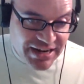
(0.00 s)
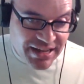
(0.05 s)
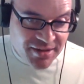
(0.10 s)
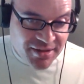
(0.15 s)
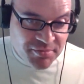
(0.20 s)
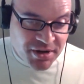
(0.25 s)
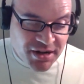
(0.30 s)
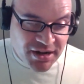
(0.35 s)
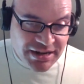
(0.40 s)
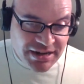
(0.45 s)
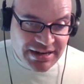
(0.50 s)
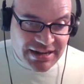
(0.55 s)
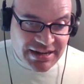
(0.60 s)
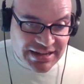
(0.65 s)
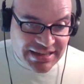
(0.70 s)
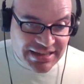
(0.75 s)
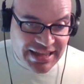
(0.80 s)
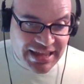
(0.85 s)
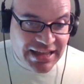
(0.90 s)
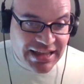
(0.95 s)
him on
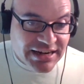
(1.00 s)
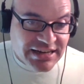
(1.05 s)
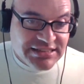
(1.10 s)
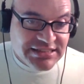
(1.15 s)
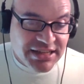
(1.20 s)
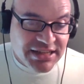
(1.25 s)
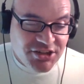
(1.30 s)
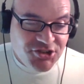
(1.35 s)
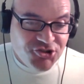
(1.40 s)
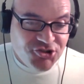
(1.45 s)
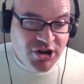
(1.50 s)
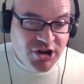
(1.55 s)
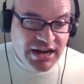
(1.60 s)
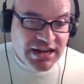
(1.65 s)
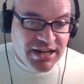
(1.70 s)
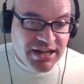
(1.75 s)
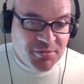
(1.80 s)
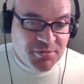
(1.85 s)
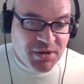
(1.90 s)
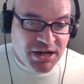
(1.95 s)
again, and he's going to try
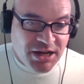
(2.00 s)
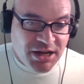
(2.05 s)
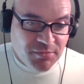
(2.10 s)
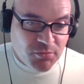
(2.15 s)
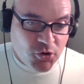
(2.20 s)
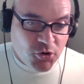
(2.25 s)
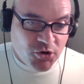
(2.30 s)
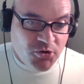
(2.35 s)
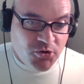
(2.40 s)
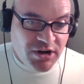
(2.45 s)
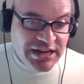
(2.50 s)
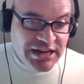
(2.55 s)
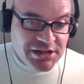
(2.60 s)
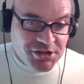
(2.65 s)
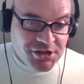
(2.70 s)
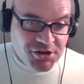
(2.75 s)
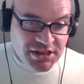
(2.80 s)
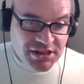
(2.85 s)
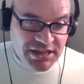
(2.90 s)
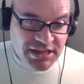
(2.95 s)
to come on more
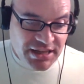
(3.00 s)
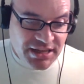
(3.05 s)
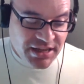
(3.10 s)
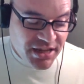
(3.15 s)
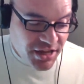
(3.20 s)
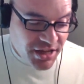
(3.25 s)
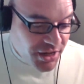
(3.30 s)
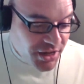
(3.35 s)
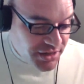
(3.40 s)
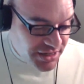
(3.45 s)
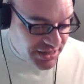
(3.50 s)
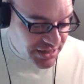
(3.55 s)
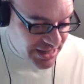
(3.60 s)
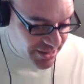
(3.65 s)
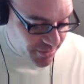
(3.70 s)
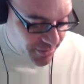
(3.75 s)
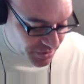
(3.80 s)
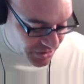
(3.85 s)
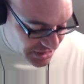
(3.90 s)
regularly to keep